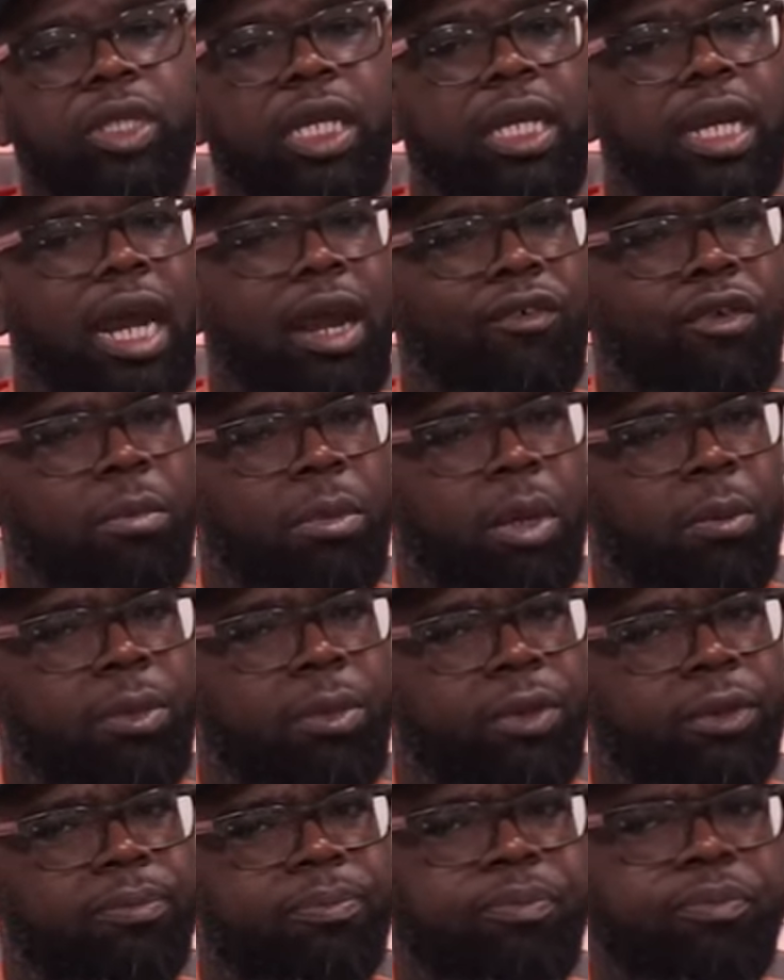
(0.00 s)
And I
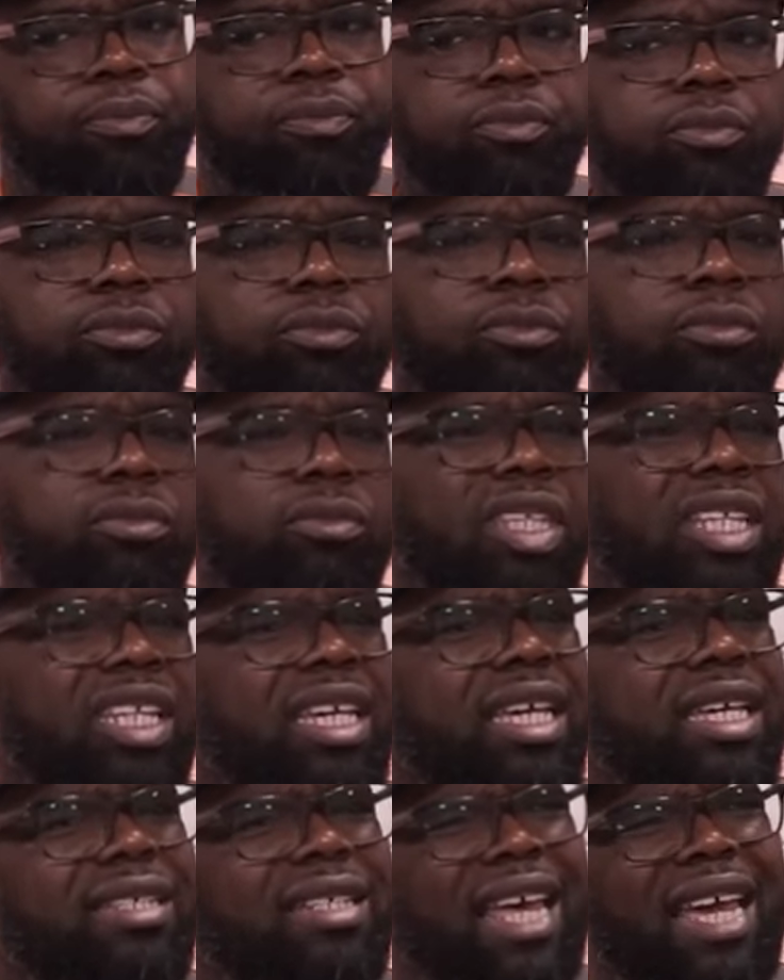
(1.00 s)
remember
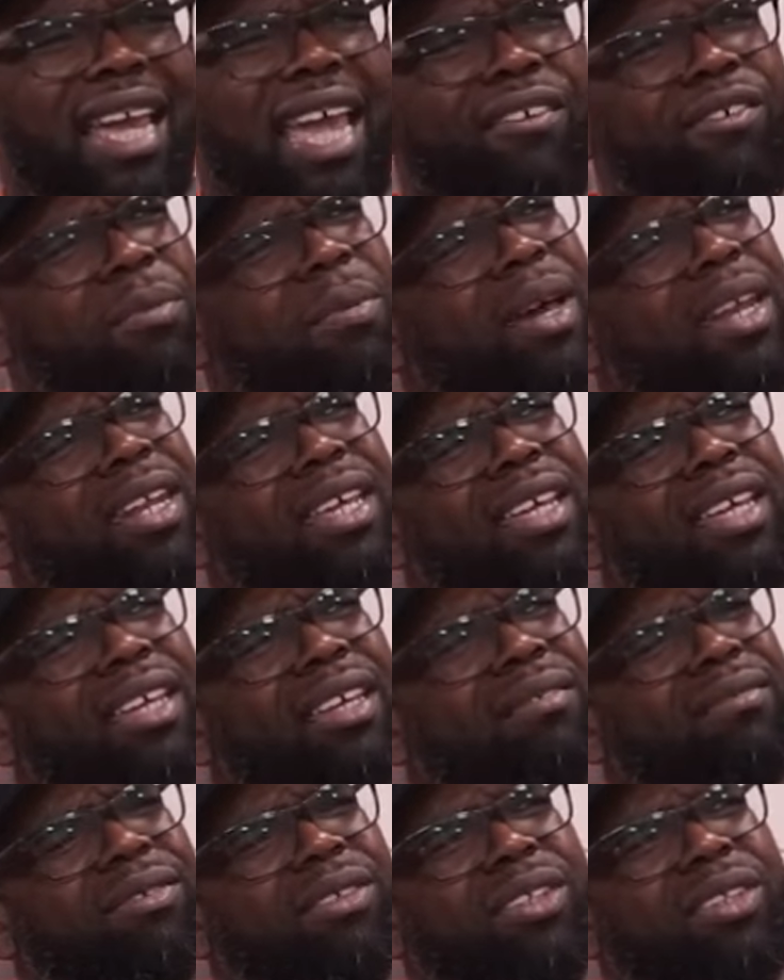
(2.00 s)
it's like everybody
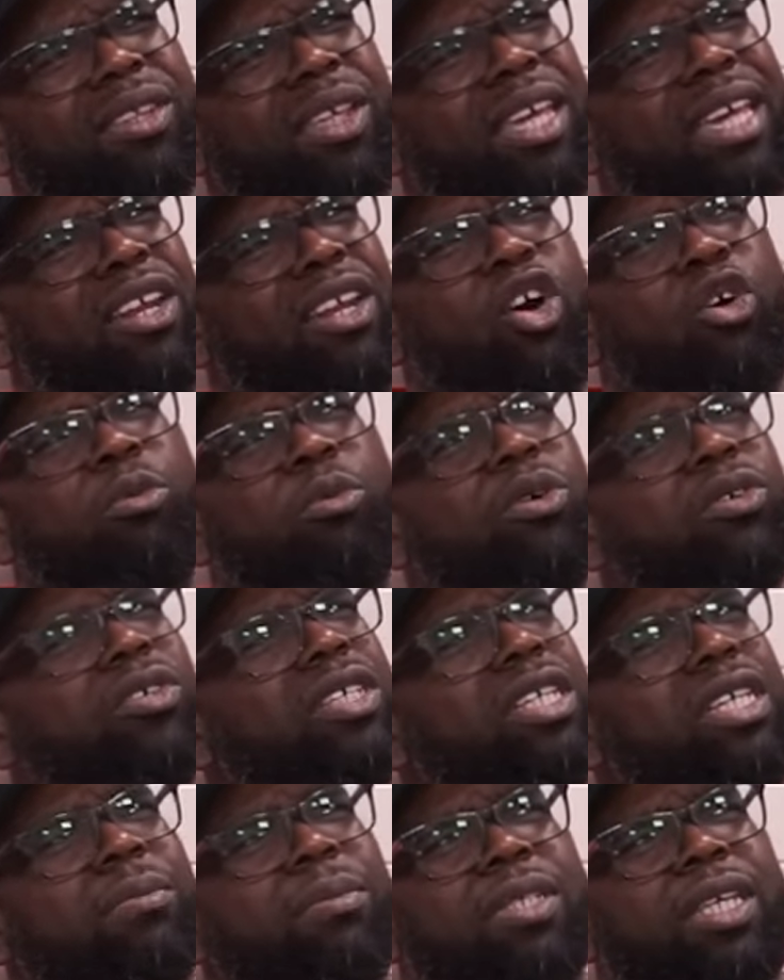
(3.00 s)
it it
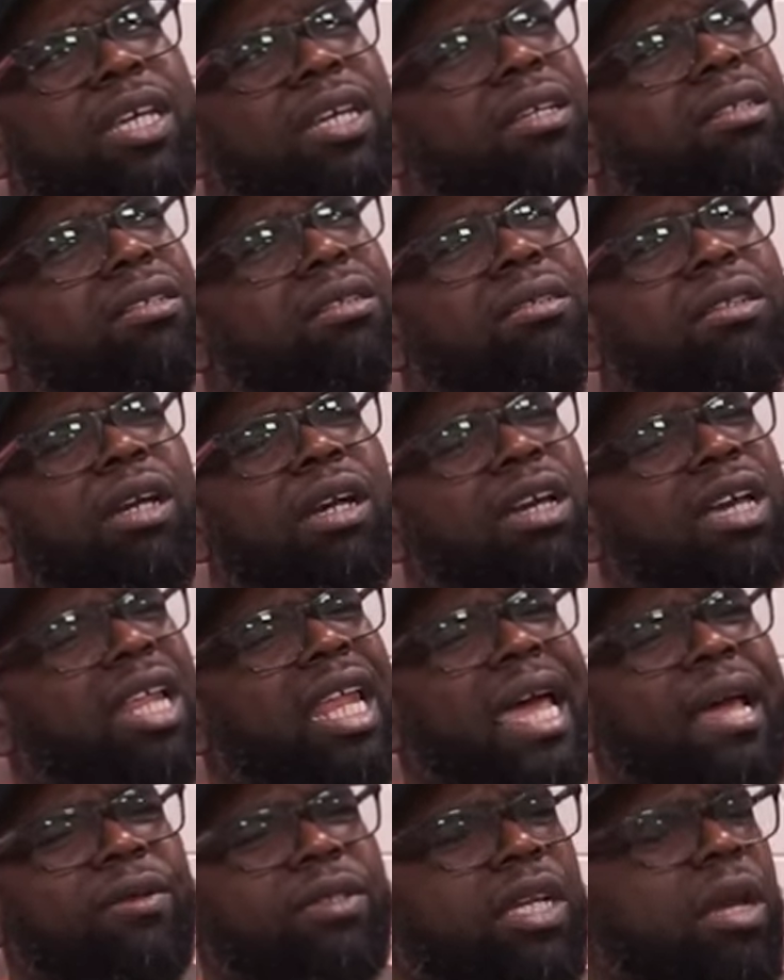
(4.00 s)
almost seems like
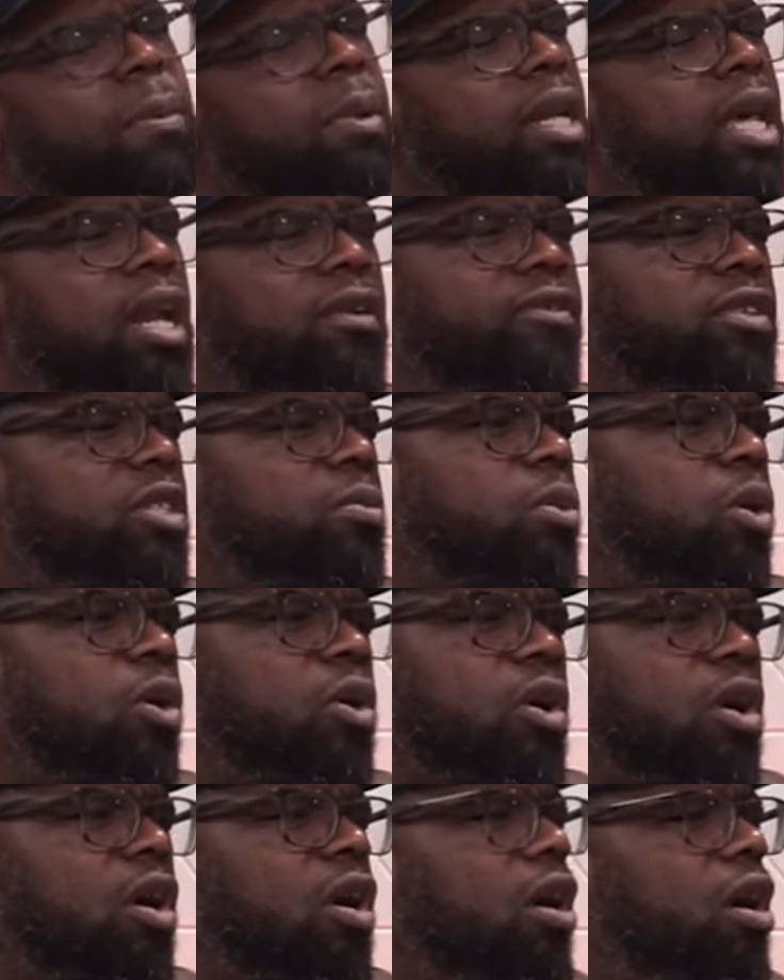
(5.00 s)
clowns coming out of a small
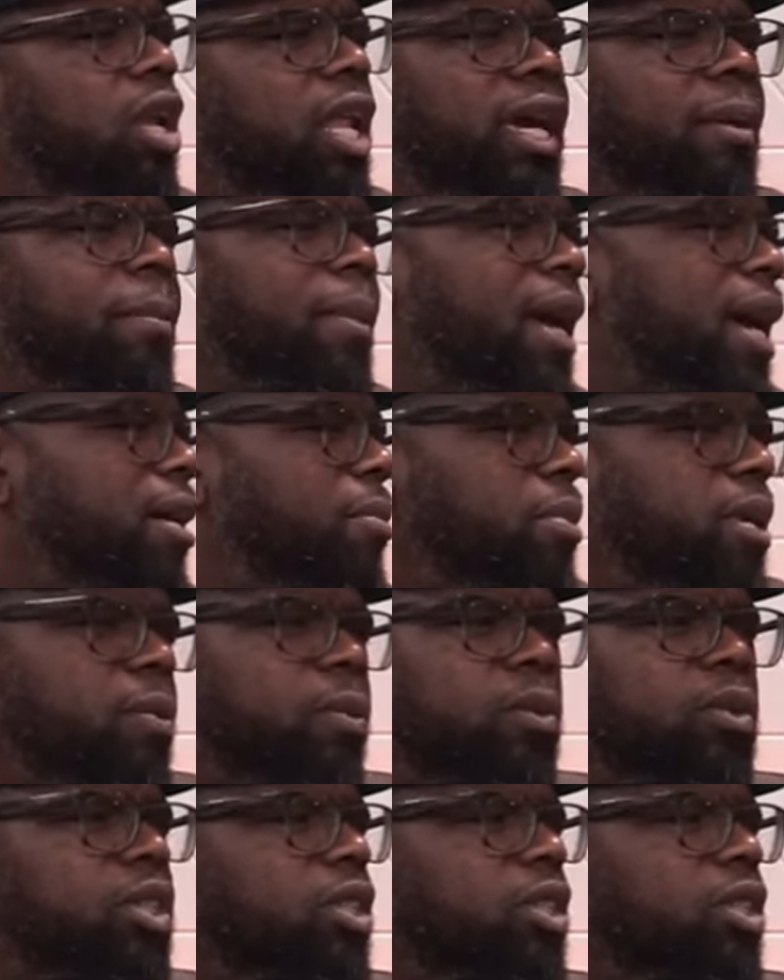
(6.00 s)
car, like mad people